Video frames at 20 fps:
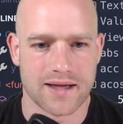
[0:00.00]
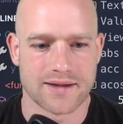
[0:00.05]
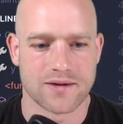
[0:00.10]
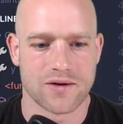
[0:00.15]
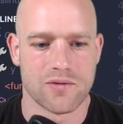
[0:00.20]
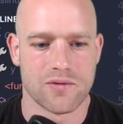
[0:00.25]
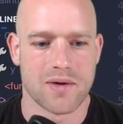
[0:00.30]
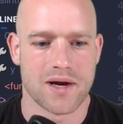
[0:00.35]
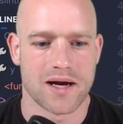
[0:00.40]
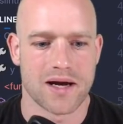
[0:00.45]
go
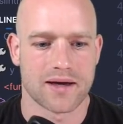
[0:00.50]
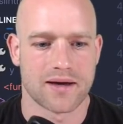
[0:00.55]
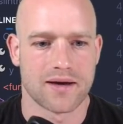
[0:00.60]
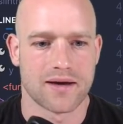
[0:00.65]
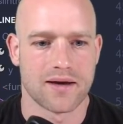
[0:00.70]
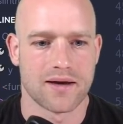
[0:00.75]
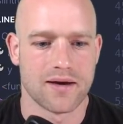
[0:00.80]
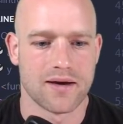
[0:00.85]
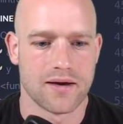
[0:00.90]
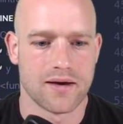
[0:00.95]
back
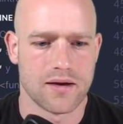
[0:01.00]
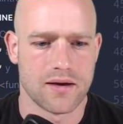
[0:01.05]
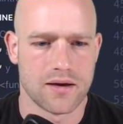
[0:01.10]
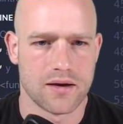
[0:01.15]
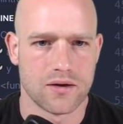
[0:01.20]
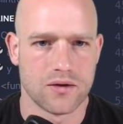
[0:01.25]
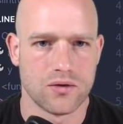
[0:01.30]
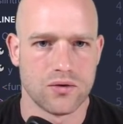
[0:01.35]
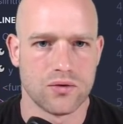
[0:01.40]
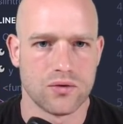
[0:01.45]

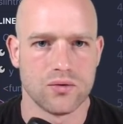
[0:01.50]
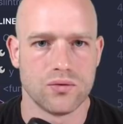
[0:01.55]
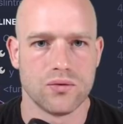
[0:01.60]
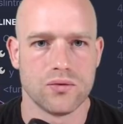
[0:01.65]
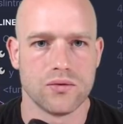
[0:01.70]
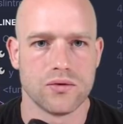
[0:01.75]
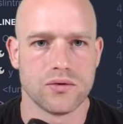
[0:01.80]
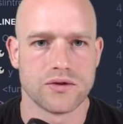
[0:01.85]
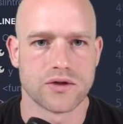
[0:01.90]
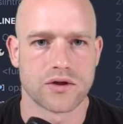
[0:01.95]
to
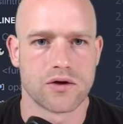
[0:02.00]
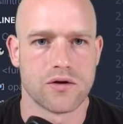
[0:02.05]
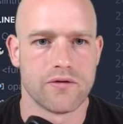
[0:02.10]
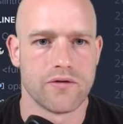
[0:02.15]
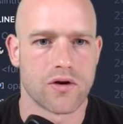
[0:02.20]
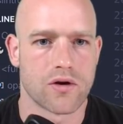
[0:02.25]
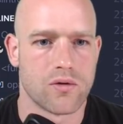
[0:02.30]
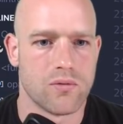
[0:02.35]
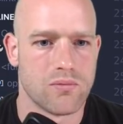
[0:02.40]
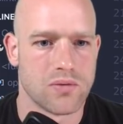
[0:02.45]
the cover
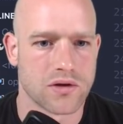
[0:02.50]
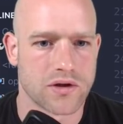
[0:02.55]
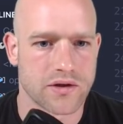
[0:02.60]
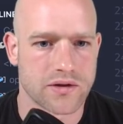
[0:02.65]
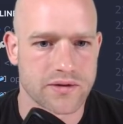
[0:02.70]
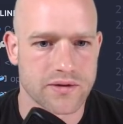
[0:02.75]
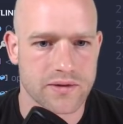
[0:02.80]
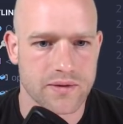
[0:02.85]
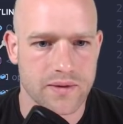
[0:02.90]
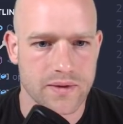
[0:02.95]

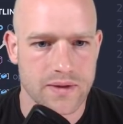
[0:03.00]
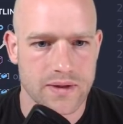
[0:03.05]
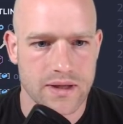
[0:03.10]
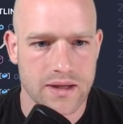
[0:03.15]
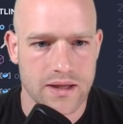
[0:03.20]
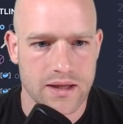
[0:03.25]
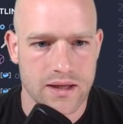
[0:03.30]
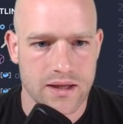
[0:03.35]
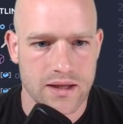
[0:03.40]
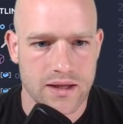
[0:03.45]
component.
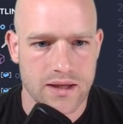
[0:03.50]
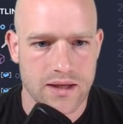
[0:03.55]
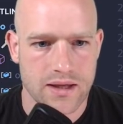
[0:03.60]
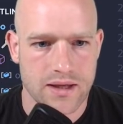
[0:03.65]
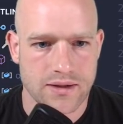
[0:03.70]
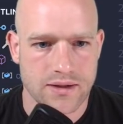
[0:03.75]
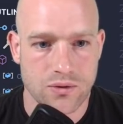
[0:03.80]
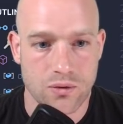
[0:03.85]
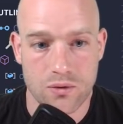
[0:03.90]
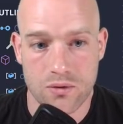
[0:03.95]

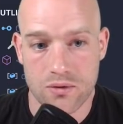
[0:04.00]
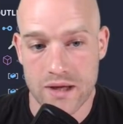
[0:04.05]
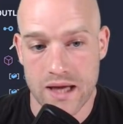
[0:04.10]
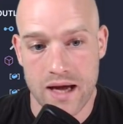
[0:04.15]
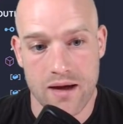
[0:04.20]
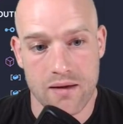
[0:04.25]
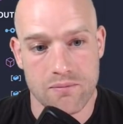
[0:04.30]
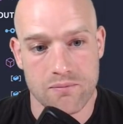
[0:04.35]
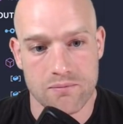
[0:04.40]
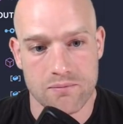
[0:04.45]
So
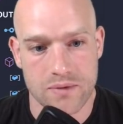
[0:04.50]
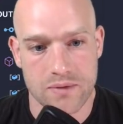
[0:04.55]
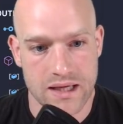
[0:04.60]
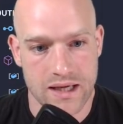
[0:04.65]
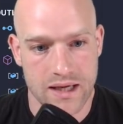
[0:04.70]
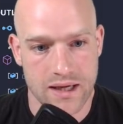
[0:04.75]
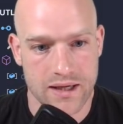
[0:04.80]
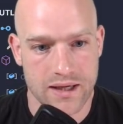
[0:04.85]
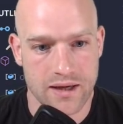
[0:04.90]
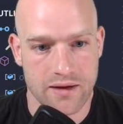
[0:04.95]
yeah, here
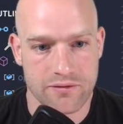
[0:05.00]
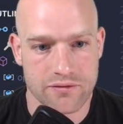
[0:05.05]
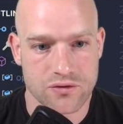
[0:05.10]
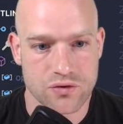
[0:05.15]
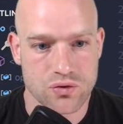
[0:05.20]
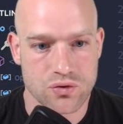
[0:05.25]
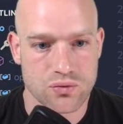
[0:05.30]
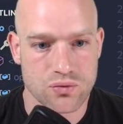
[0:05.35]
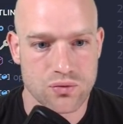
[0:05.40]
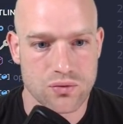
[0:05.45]
I have
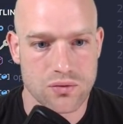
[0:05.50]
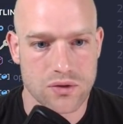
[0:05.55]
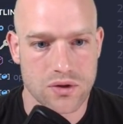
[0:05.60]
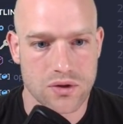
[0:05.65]
2